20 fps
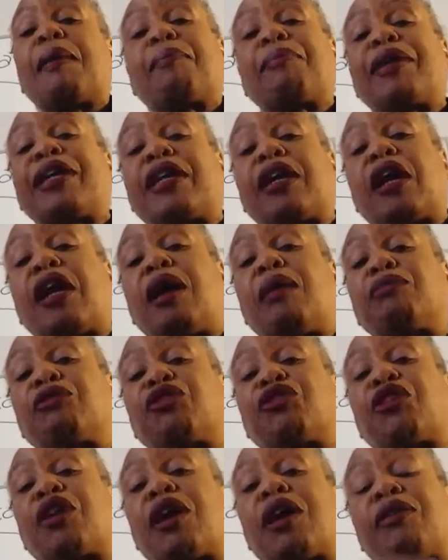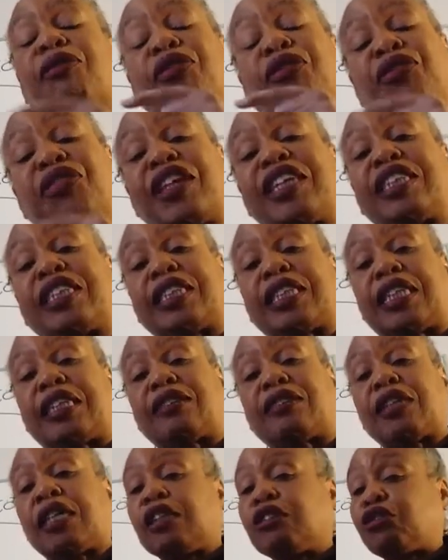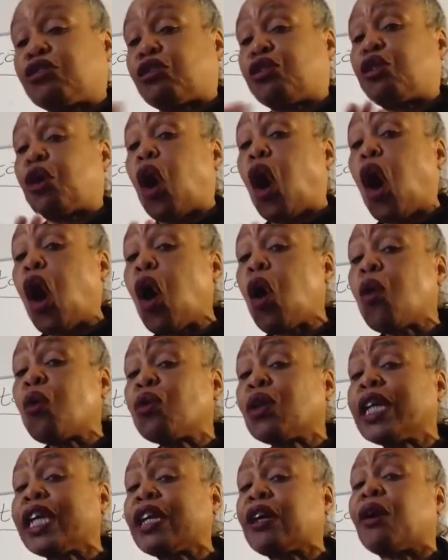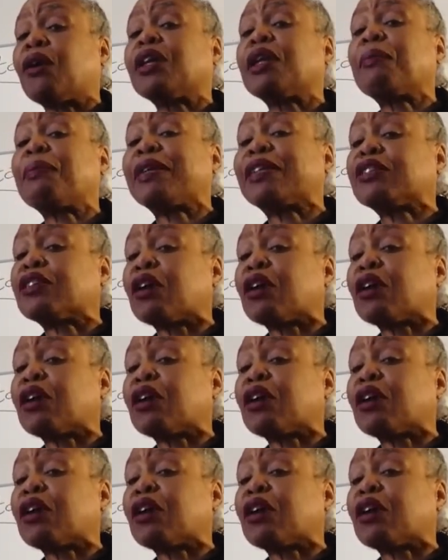becomes the thesis. So you're only going to be